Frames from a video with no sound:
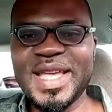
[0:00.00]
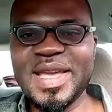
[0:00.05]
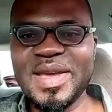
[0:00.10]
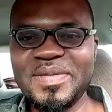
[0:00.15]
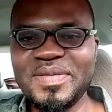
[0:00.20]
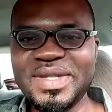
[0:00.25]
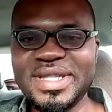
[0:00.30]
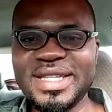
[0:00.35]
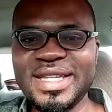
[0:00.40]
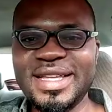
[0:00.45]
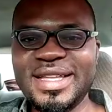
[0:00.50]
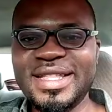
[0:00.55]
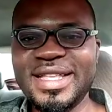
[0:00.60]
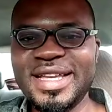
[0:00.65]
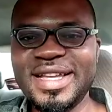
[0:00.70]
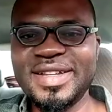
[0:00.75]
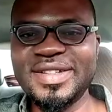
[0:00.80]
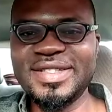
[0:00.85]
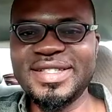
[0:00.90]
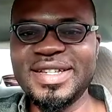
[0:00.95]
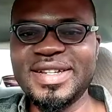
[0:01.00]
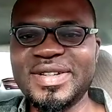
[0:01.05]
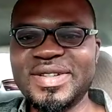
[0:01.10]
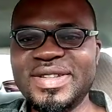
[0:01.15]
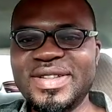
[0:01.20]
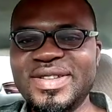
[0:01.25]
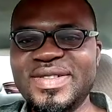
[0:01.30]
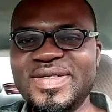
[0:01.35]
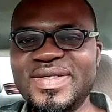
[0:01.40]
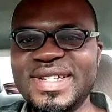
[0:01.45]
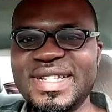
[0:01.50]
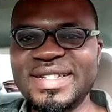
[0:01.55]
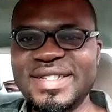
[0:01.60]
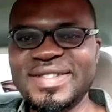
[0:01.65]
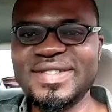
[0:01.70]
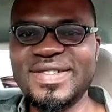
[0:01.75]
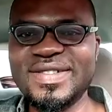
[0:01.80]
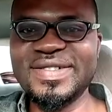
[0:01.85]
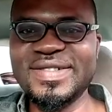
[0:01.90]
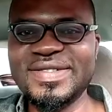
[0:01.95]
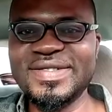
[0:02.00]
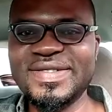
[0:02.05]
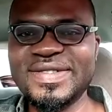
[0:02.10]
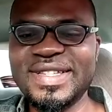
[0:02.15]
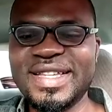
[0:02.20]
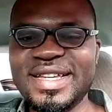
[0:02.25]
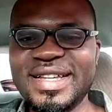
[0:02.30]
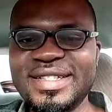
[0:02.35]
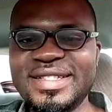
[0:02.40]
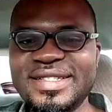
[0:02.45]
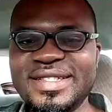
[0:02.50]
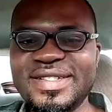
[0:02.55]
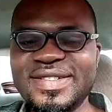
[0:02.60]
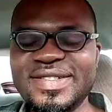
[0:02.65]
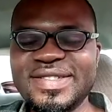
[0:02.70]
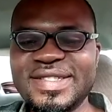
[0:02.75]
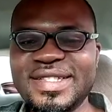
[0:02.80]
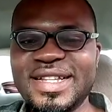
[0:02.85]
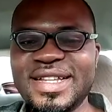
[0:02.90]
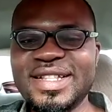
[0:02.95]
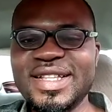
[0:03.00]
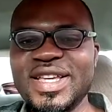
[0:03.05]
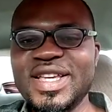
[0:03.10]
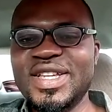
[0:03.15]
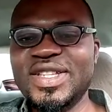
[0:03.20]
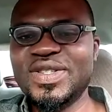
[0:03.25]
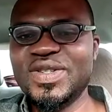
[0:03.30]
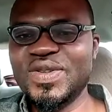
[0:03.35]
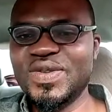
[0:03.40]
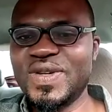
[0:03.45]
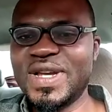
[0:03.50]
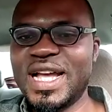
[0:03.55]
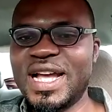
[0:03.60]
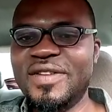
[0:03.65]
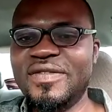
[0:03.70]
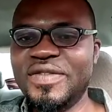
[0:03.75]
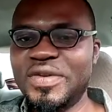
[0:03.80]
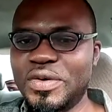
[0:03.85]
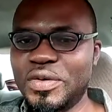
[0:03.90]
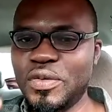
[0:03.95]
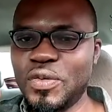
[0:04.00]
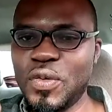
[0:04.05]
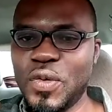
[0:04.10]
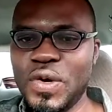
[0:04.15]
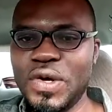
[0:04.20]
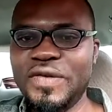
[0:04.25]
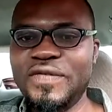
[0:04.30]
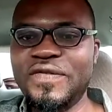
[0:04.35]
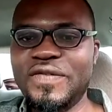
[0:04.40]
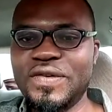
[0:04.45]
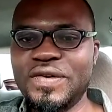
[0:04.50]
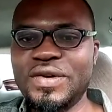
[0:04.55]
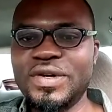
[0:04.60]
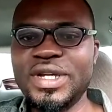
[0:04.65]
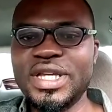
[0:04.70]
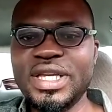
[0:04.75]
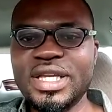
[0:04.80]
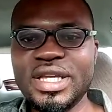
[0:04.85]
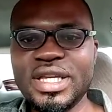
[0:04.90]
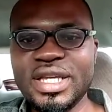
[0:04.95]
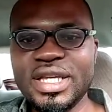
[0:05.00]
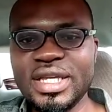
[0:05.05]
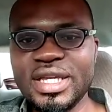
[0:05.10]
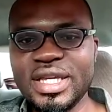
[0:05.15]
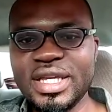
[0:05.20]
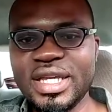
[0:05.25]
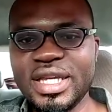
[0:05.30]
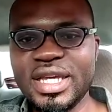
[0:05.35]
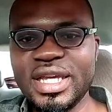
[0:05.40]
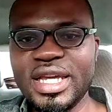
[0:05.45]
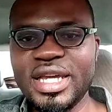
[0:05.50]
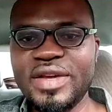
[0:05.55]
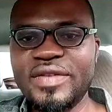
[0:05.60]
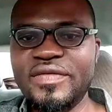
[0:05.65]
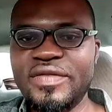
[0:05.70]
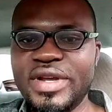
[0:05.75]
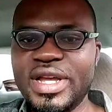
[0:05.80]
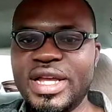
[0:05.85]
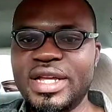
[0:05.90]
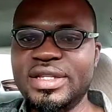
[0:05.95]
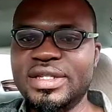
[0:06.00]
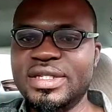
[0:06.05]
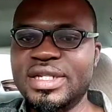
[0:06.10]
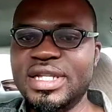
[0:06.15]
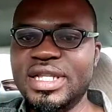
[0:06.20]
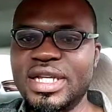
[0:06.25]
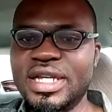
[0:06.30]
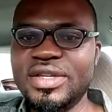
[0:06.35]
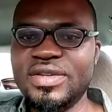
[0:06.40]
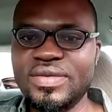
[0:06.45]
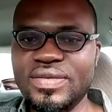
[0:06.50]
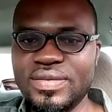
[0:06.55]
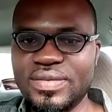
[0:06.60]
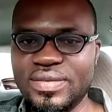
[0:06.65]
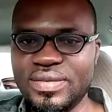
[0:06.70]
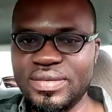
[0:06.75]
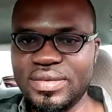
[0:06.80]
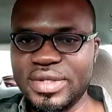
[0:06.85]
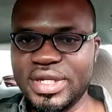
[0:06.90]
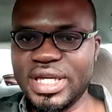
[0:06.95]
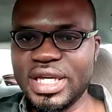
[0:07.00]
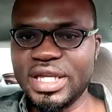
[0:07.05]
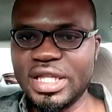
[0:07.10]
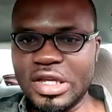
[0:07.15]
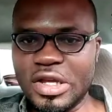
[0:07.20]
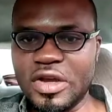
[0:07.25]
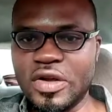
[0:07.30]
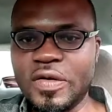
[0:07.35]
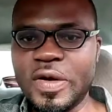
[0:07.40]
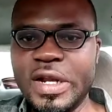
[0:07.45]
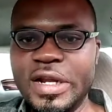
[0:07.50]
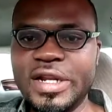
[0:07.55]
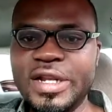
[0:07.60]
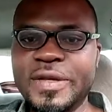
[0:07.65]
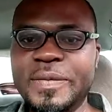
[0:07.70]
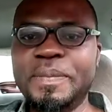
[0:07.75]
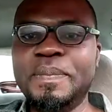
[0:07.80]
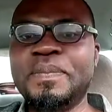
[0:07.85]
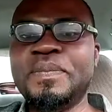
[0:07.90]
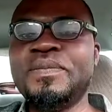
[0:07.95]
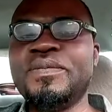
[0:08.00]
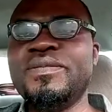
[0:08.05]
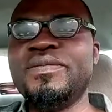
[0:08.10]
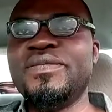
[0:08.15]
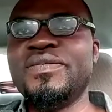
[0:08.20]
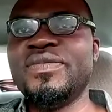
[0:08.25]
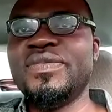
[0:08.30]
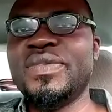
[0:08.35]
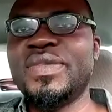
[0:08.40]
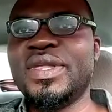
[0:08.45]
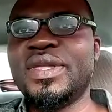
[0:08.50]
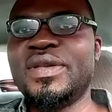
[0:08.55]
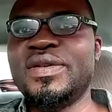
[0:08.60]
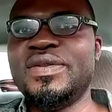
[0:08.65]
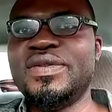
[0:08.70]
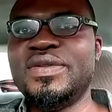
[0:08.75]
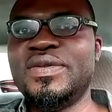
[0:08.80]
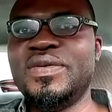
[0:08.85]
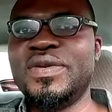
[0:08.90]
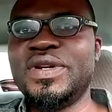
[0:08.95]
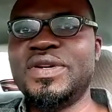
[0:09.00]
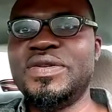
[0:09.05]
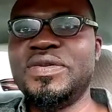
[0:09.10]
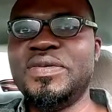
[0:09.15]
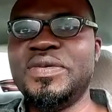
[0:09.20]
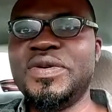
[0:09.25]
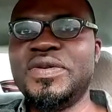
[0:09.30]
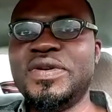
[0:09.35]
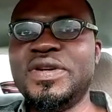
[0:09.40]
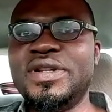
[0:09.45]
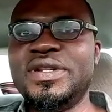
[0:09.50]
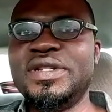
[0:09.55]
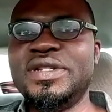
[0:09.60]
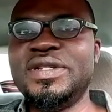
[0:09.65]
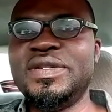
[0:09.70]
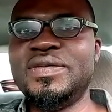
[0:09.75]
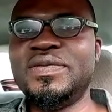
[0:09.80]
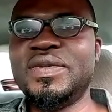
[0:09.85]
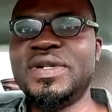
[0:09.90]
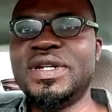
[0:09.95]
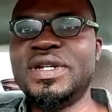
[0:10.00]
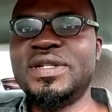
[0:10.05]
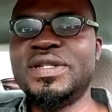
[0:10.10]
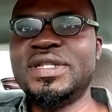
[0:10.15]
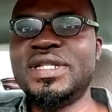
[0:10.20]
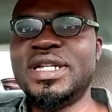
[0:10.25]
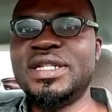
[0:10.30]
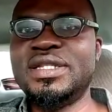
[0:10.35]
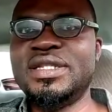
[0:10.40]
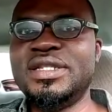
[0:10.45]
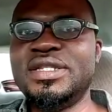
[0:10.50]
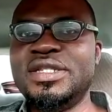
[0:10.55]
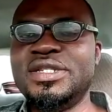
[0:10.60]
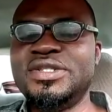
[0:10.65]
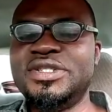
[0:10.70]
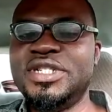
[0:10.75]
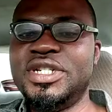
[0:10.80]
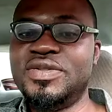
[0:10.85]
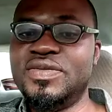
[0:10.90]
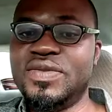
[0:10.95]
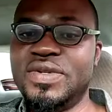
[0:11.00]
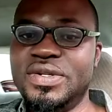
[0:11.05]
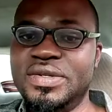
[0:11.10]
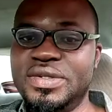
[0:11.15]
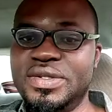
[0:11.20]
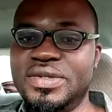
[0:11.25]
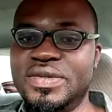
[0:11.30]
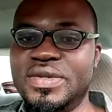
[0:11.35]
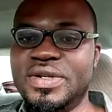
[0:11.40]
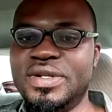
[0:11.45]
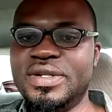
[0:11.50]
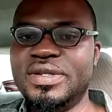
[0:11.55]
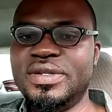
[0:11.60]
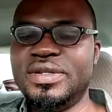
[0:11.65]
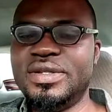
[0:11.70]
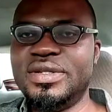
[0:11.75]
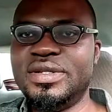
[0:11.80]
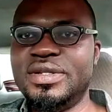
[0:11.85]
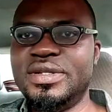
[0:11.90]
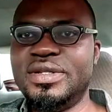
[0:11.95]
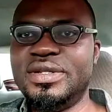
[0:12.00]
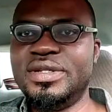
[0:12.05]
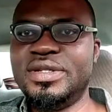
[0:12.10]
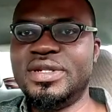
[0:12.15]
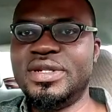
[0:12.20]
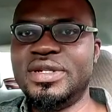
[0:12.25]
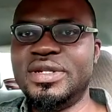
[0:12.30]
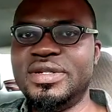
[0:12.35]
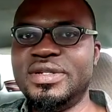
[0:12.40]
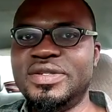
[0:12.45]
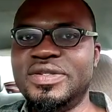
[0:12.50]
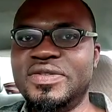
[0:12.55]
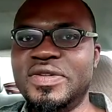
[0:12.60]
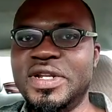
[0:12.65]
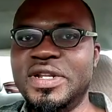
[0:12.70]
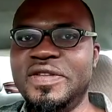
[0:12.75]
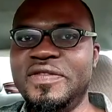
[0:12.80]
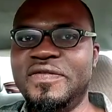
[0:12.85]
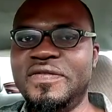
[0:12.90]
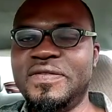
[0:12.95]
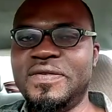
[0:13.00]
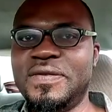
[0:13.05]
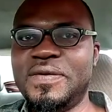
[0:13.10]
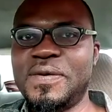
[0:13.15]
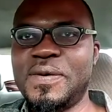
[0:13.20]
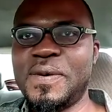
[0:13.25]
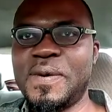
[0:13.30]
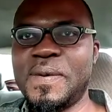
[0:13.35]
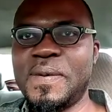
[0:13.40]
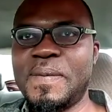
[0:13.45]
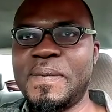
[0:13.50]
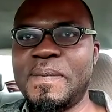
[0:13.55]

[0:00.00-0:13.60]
MTN, Airtel, Glo, and all those cards. You understand? So you have a reward for every answer that you get correctly. So we're going to be running it. We are starting this January to run it. It's strictly for